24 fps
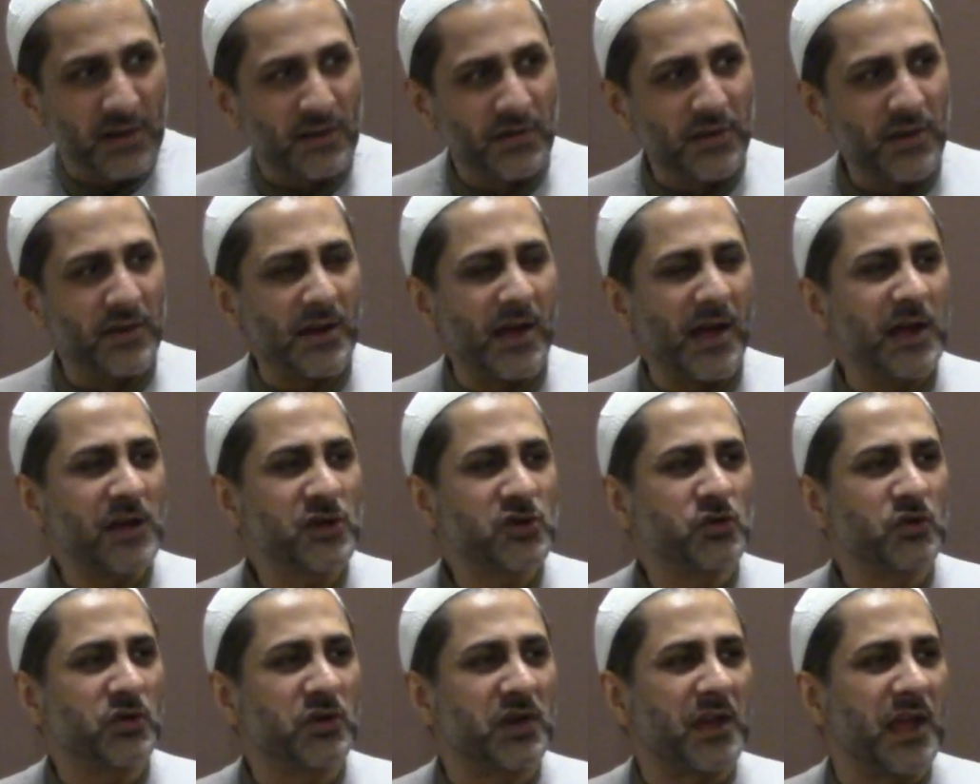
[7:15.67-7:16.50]
that I
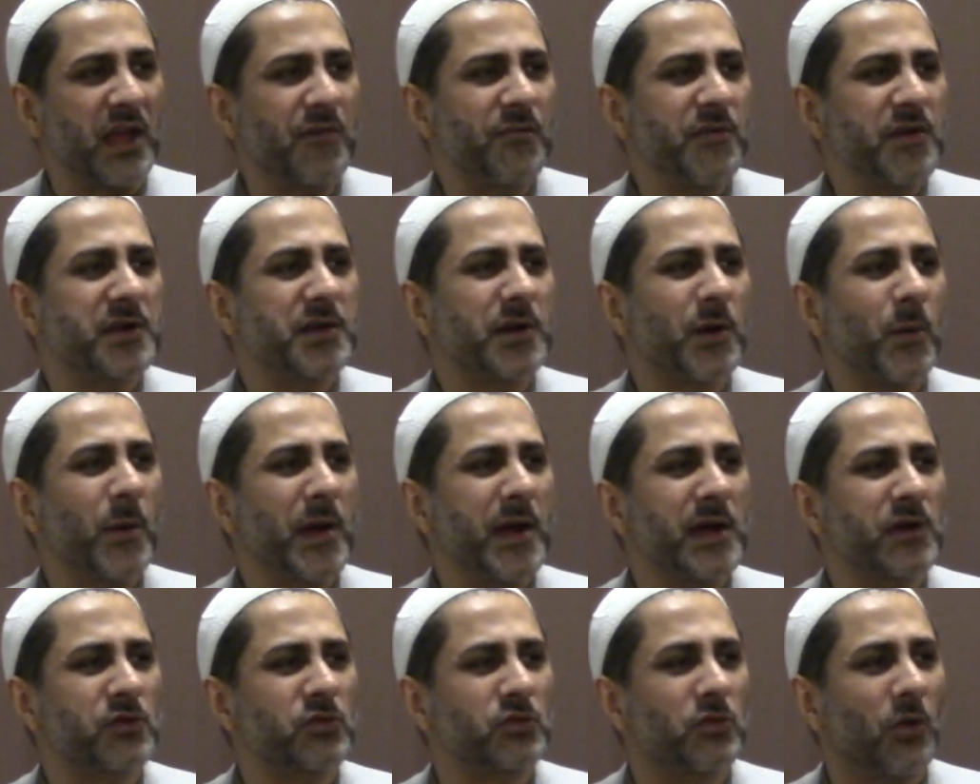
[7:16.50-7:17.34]
should give it
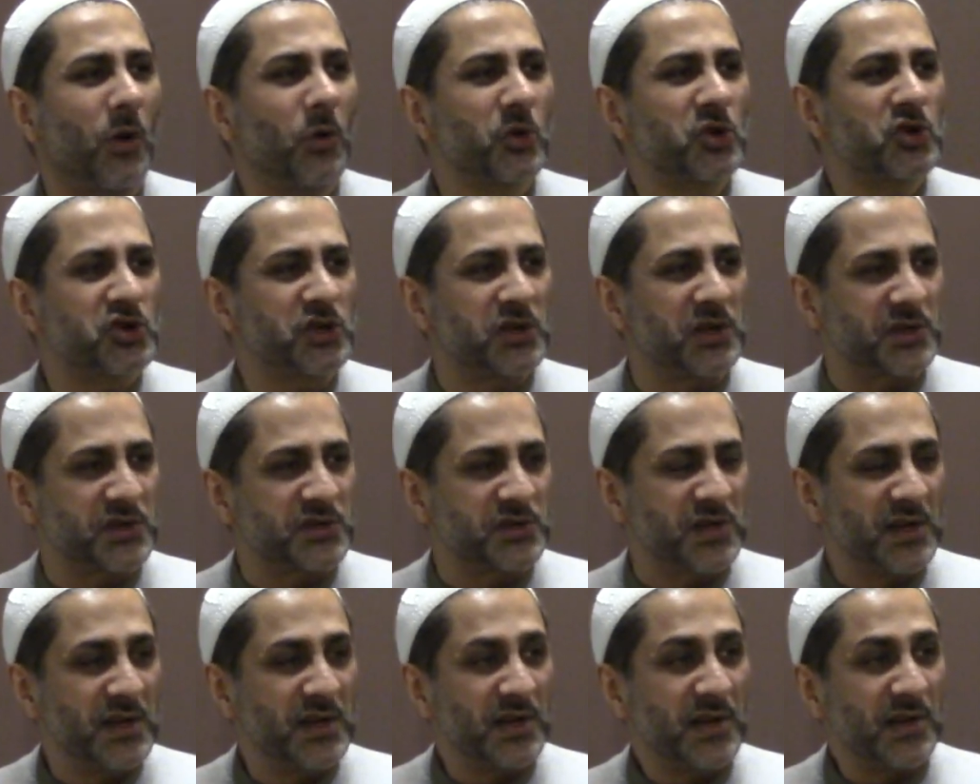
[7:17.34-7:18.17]
away to
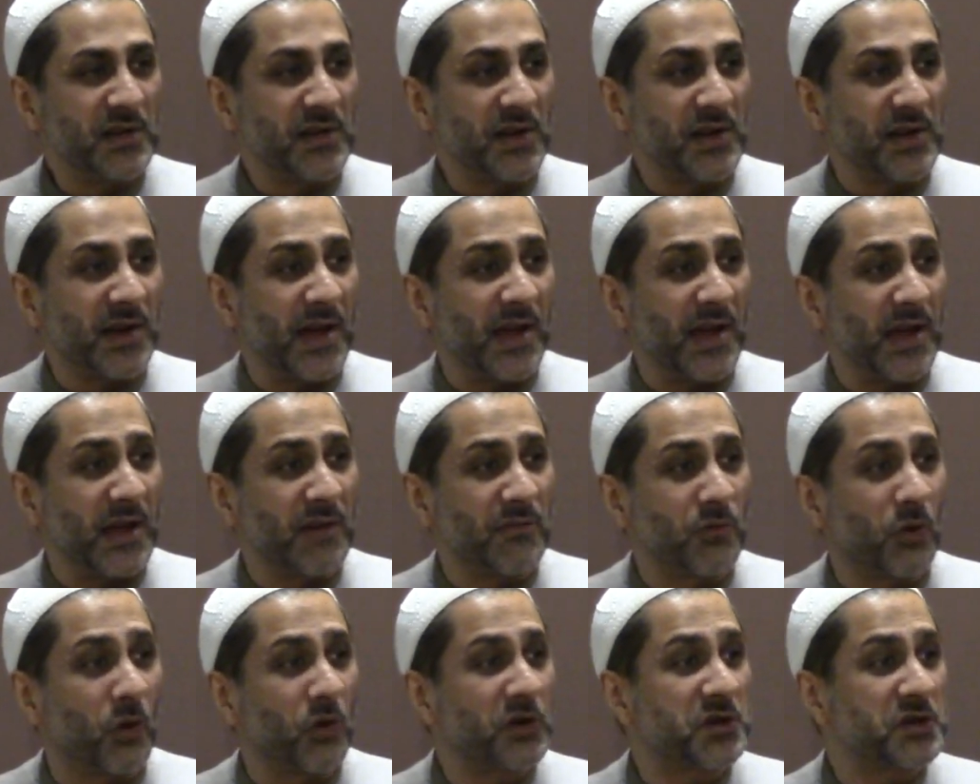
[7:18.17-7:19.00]
notions that I
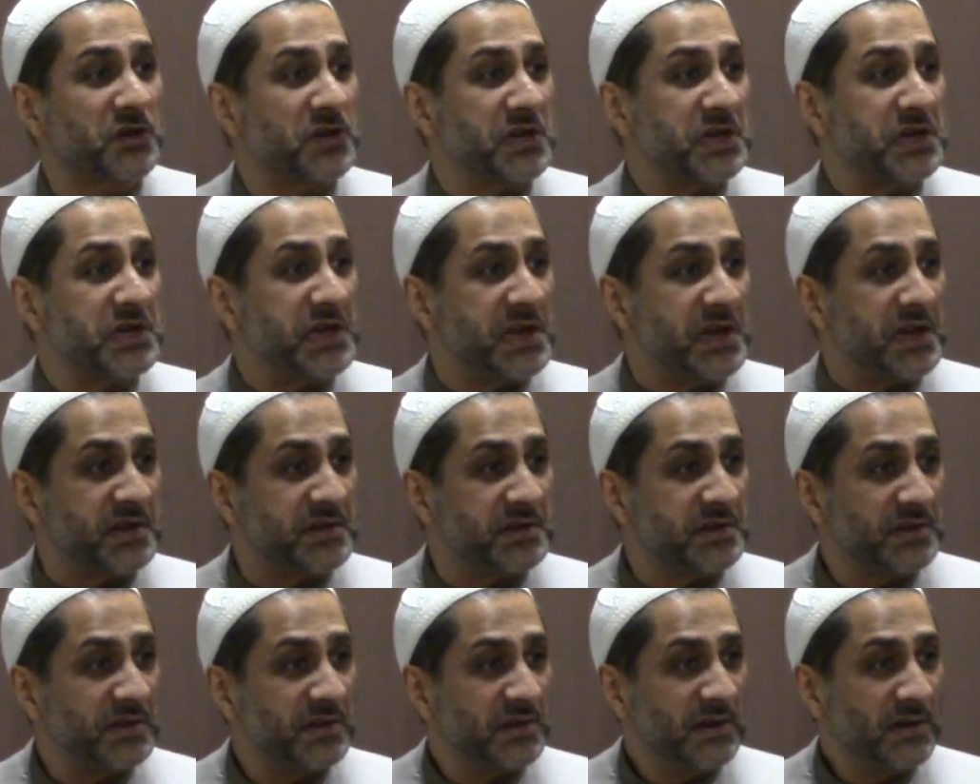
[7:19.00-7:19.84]
have not critiqued,